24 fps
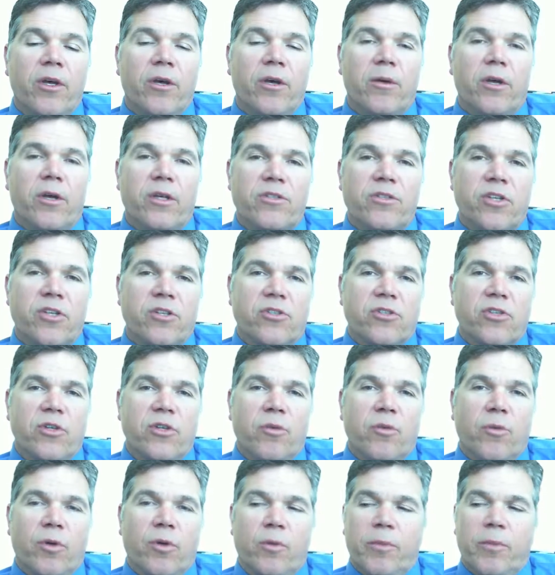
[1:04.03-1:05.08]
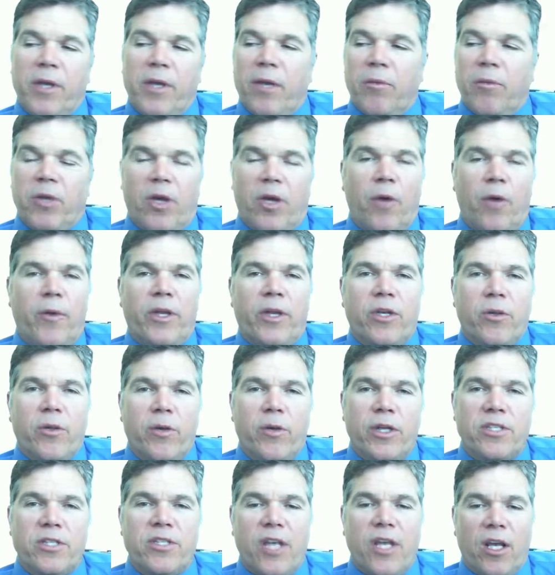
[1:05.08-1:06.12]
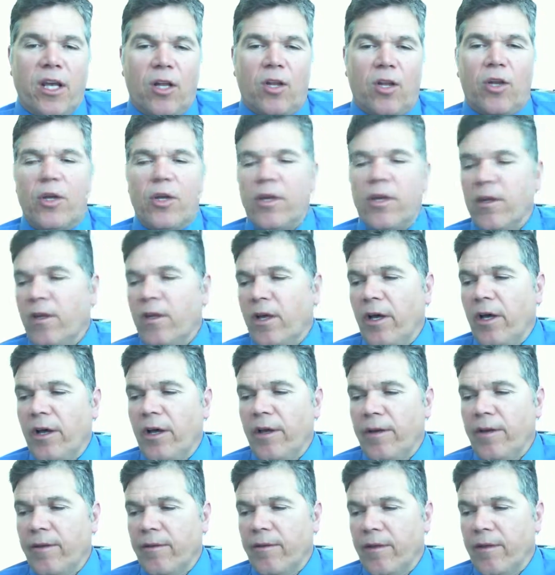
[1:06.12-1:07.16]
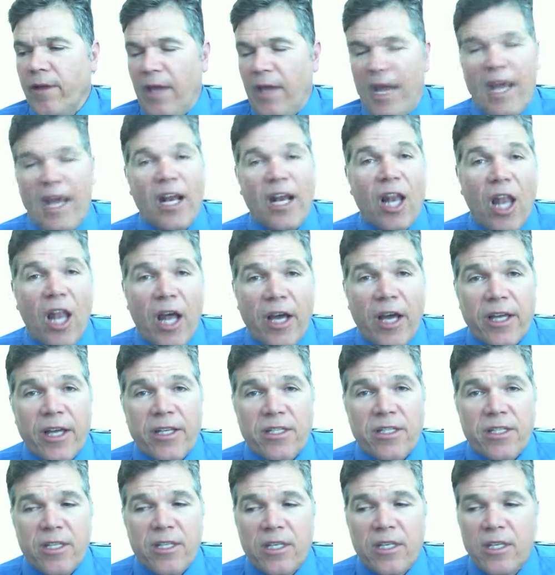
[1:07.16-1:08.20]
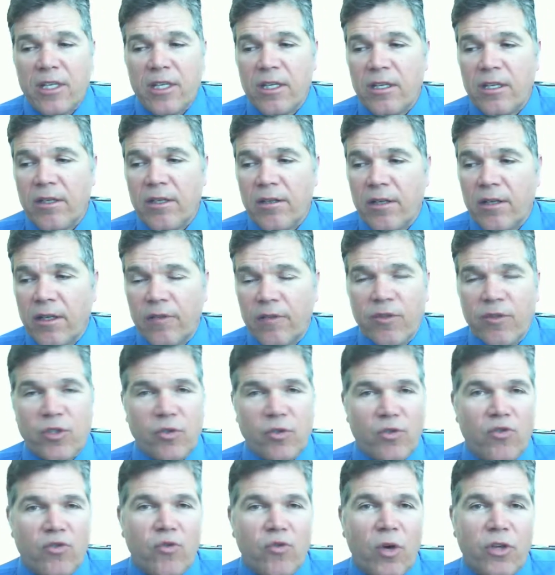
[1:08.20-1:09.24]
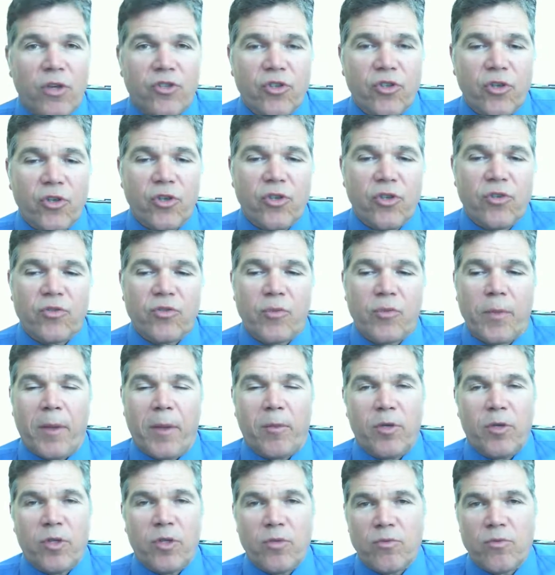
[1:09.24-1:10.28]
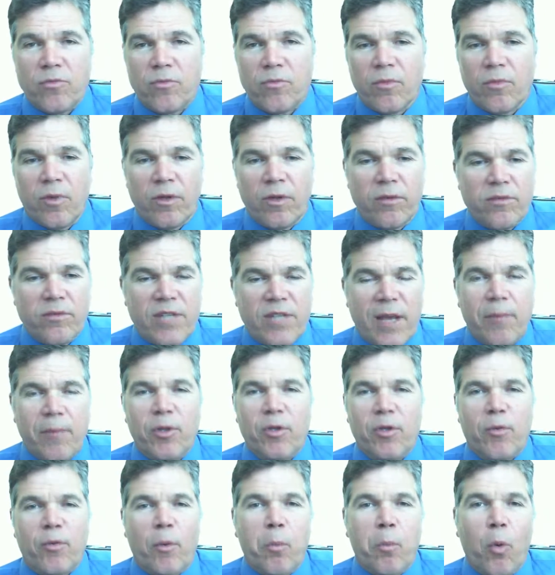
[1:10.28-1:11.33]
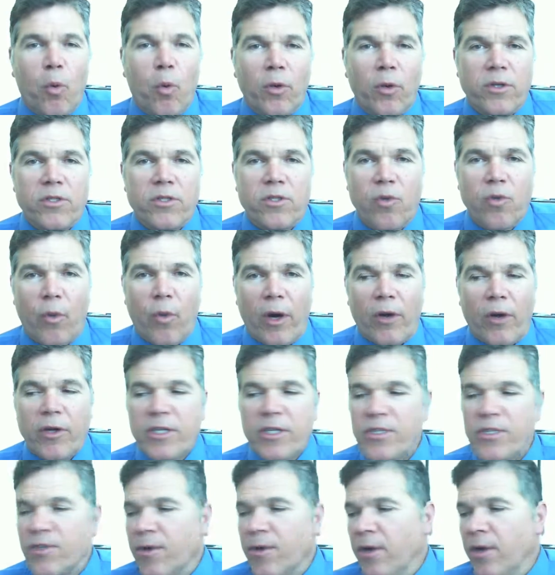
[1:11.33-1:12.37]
essentially, we'll be able to go into it, take a look, analyze the individual structures. We'll be able to do tabular reports, queries.